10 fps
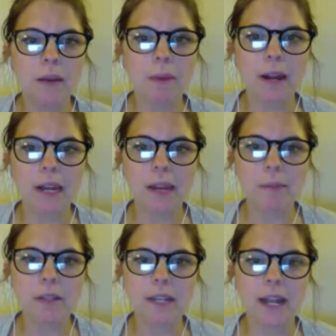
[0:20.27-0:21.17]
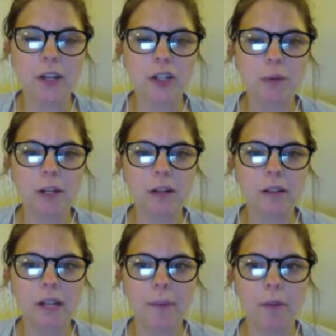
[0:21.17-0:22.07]
My name is Hannah Schmiedel,
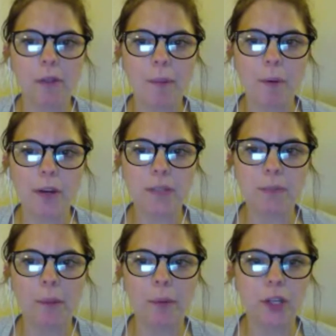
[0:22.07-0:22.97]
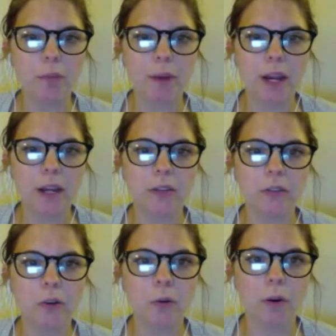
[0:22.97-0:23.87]
and I'm the library's public humanities
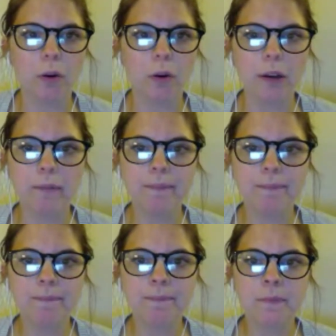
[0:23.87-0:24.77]
coordinator.